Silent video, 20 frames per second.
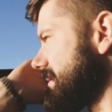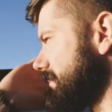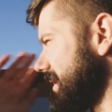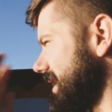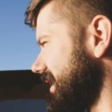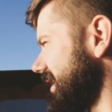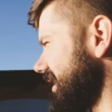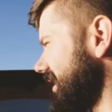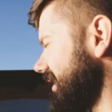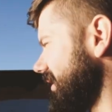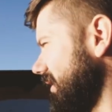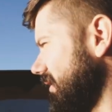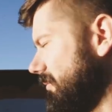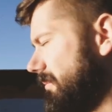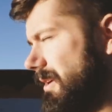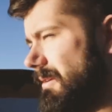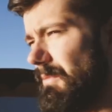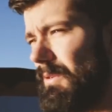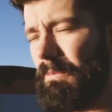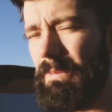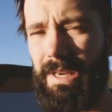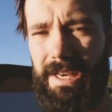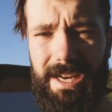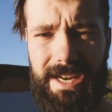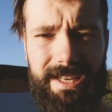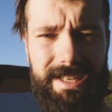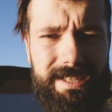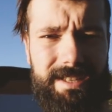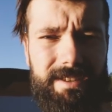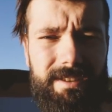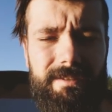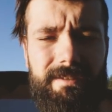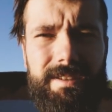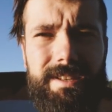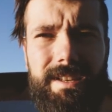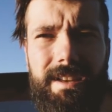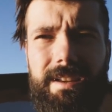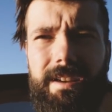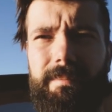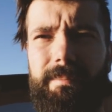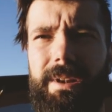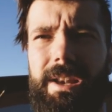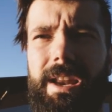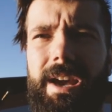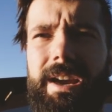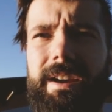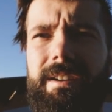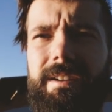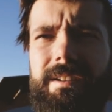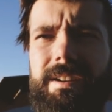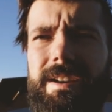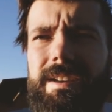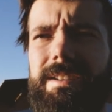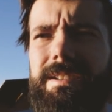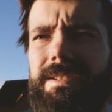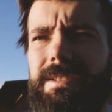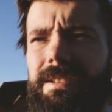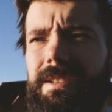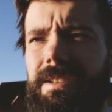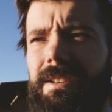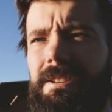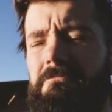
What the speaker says: I mean, aluminum would be nice too. It's a little bit lighter, and